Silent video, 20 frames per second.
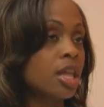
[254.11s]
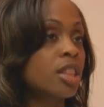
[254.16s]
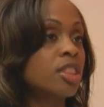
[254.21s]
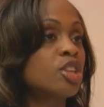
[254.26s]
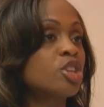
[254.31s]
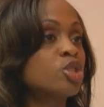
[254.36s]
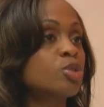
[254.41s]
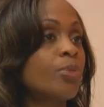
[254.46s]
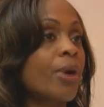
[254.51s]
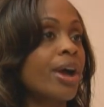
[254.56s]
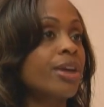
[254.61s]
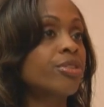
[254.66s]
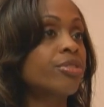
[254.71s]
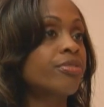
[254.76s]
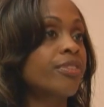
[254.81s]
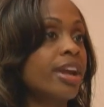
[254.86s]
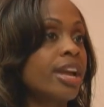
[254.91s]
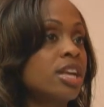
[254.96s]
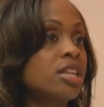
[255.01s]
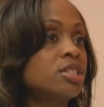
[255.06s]
The spider
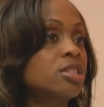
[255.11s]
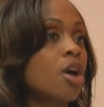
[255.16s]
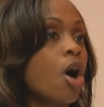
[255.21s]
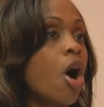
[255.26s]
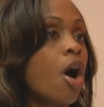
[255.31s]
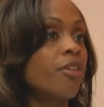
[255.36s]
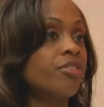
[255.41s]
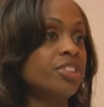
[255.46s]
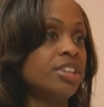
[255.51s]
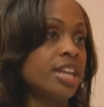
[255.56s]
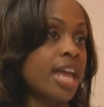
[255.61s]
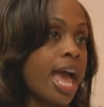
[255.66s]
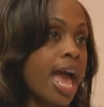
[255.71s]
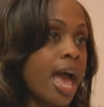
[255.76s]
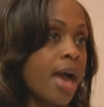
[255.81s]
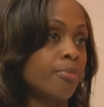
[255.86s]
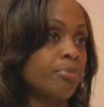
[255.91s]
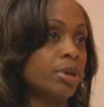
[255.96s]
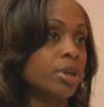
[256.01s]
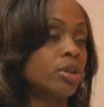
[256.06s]
veins often
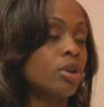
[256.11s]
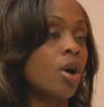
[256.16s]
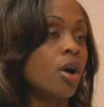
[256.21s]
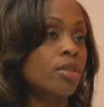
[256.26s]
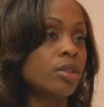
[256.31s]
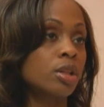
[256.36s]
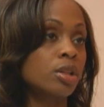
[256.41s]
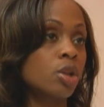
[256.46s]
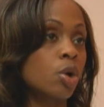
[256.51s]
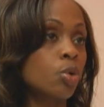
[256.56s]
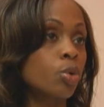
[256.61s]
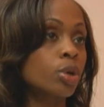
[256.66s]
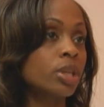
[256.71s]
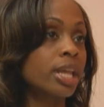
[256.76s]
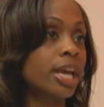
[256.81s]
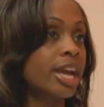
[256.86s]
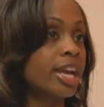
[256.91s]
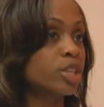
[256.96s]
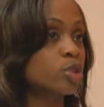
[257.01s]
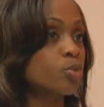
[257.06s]
happen on the lower
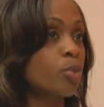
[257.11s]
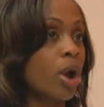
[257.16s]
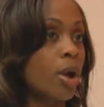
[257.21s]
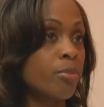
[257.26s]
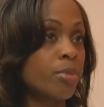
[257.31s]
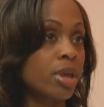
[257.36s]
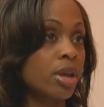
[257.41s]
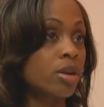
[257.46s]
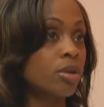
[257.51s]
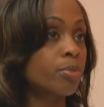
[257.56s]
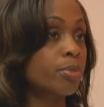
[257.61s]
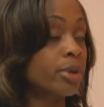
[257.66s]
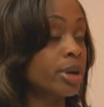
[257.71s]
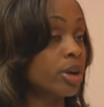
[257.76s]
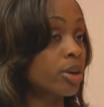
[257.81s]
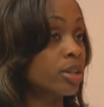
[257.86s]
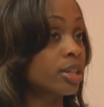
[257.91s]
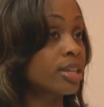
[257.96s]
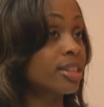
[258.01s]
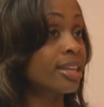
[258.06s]
legs,
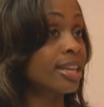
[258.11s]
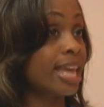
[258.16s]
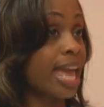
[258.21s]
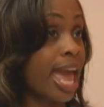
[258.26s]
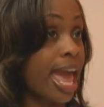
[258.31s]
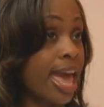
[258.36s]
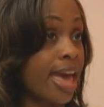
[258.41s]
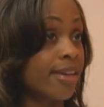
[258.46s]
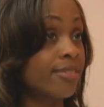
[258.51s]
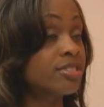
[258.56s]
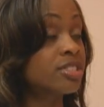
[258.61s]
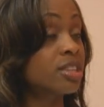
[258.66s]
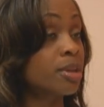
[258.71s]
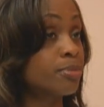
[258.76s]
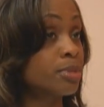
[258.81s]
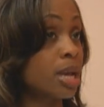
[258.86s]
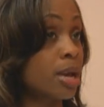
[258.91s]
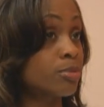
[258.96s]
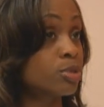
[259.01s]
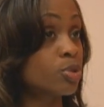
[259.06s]
primarily the calves,
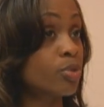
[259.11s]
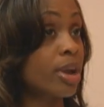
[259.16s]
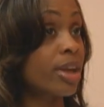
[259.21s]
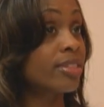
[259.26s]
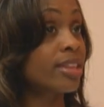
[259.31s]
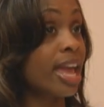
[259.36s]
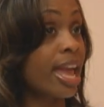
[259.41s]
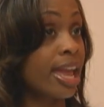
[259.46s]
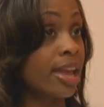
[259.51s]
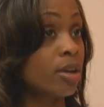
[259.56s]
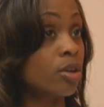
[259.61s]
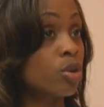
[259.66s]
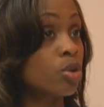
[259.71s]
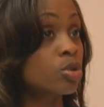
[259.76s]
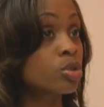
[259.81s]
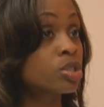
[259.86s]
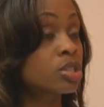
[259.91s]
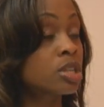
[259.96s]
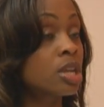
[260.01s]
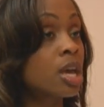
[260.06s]
sometimes around the
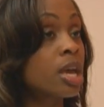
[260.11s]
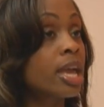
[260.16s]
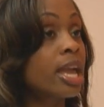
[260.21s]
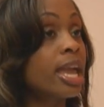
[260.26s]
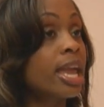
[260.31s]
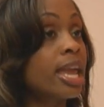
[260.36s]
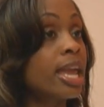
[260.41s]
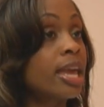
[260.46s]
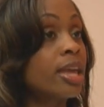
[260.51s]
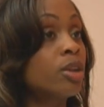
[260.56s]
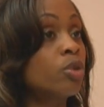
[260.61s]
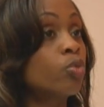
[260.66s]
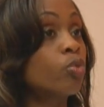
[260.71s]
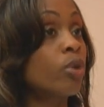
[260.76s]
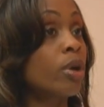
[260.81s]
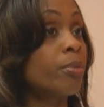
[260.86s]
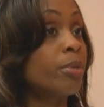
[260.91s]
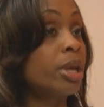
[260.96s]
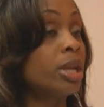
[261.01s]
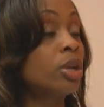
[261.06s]
ankles, in
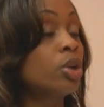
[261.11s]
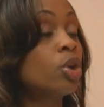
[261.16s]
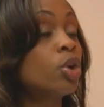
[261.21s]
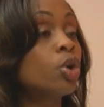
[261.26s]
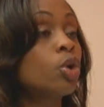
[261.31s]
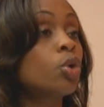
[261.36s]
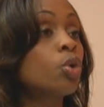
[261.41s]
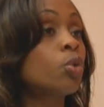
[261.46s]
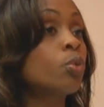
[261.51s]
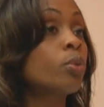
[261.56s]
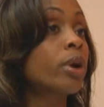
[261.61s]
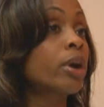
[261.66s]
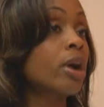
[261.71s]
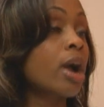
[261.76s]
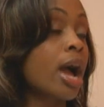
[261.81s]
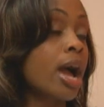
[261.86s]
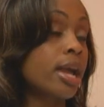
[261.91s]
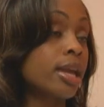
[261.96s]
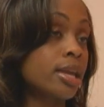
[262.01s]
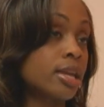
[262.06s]
women who wear
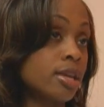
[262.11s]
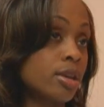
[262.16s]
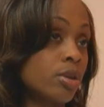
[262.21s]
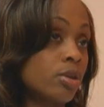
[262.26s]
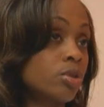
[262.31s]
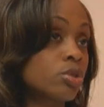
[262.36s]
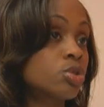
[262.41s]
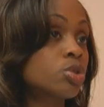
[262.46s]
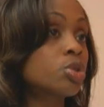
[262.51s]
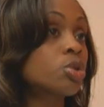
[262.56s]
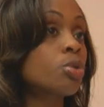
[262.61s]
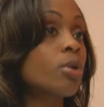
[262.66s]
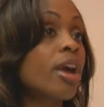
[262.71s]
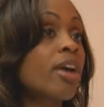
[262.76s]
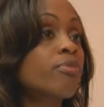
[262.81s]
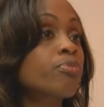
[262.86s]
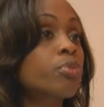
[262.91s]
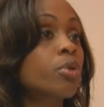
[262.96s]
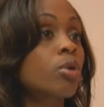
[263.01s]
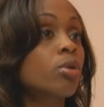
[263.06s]
high heels, who
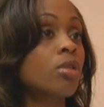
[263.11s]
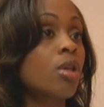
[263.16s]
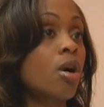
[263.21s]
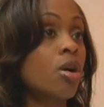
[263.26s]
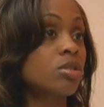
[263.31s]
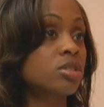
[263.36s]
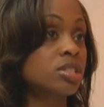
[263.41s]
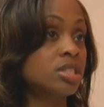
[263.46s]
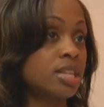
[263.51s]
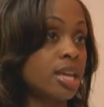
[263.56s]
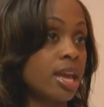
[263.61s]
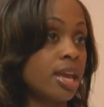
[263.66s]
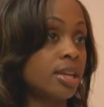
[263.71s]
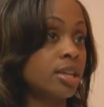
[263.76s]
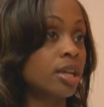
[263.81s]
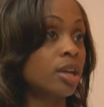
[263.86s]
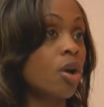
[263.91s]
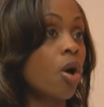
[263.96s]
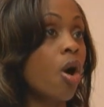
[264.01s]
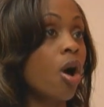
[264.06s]
have prolonged
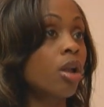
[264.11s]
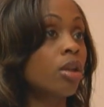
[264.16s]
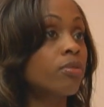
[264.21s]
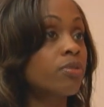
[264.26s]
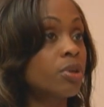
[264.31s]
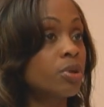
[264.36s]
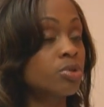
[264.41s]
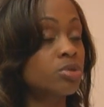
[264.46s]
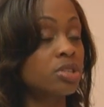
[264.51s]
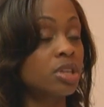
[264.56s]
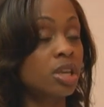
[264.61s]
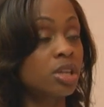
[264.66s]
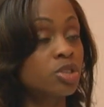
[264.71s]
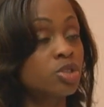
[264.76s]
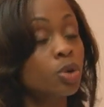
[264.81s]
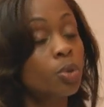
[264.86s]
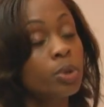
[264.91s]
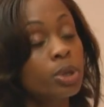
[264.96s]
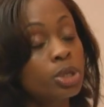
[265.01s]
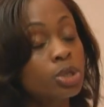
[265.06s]
standing, all of those things.
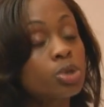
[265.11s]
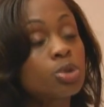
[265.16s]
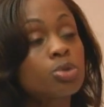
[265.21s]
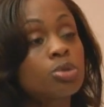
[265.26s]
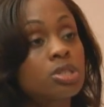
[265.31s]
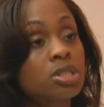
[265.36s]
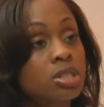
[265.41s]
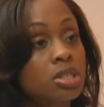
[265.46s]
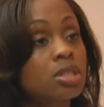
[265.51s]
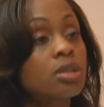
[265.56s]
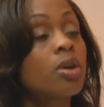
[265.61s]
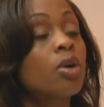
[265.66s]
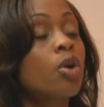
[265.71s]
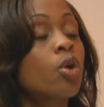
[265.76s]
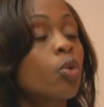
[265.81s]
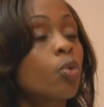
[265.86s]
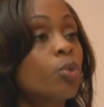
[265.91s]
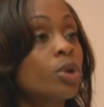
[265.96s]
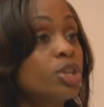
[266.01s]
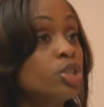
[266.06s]
So we
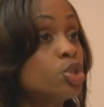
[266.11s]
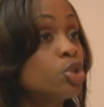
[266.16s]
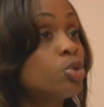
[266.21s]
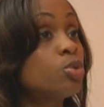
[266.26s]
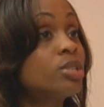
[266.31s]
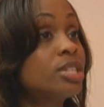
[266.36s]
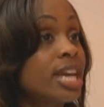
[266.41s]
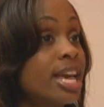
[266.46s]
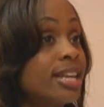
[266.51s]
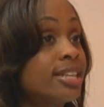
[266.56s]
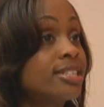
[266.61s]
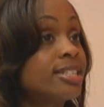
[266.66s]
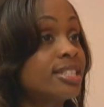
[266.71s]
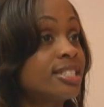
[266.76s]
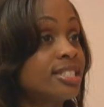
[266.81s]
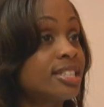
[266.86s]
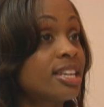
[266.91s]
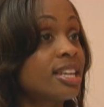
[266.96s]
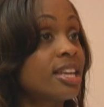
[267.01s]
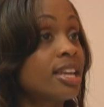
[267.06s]
do tend to
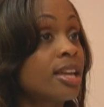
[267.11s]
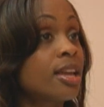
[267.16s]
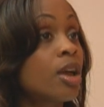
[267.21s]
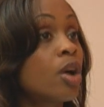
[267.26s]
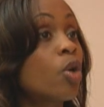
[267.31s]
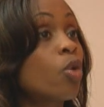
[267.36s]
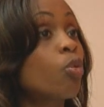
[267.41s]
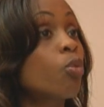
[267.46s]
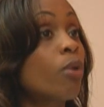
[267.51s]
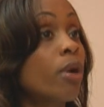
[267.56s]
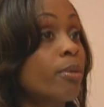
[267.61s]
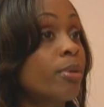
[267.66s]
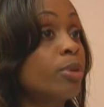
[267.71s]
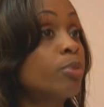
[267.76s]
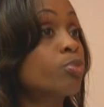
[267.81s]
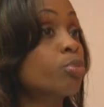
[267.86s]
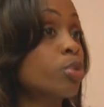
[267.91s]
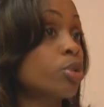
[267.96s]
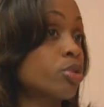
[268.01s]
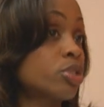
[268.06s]
see
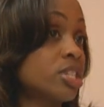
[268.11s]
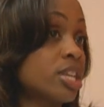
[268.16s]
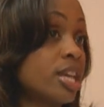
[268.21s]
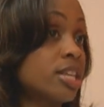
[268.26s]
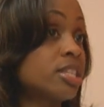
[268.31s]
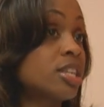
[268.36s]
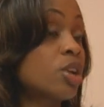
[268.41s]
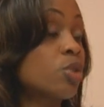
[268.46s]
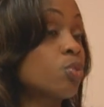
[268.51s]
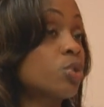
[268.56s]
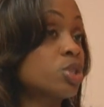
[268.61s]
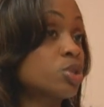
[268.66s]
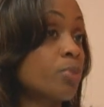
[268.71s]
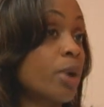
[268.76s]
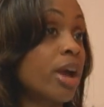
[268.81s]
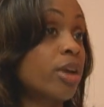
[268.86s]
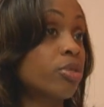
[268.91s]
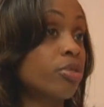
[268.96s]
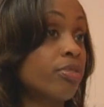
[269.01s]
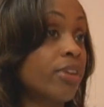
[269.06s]
women presenting with
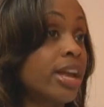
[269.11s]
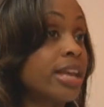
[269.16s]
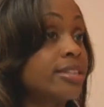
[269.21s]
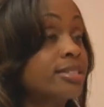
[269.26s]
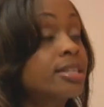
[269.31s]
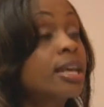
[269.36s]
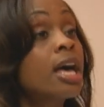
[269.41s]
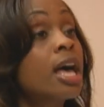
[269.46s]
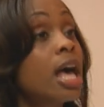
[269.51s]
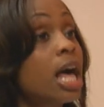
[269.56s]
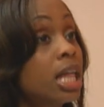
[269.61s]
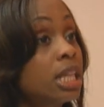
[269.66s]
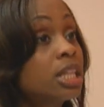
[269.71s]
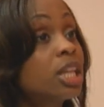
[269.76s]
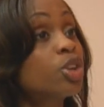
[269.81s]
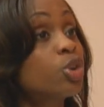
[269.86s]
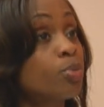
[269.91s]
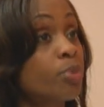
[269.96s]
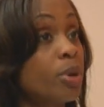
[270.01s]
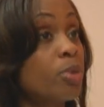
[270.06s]
spider veins a
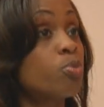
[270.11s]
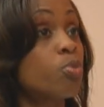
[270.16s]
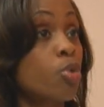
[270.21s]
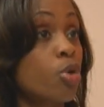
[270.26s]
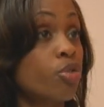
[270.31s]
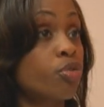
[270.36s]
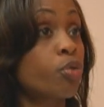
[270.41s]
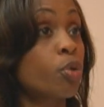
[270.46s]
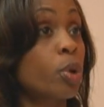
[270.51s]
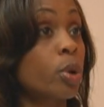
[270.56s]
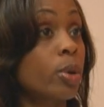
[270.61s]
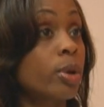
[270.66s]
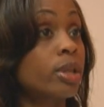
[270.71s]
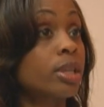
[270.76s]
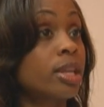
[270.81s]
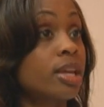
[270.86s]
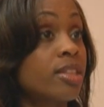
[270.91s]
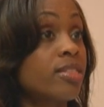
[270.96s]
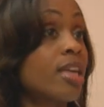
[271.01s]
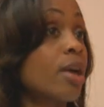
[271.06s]
little bit more
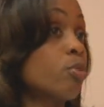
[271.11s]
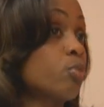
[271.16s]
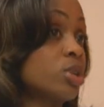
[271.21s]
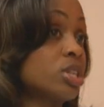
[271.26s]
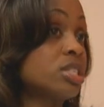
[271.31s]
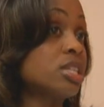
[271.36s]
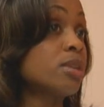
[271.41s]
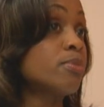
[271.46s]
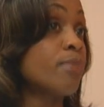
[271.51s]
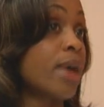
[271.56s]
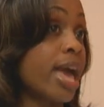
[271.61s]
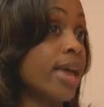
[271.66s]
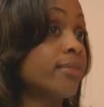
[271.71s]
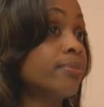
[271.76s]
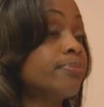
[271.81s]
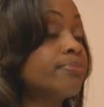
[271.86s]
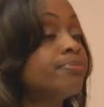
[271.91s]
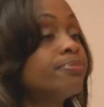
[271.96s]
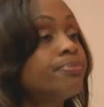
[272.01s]
frequently than we see men.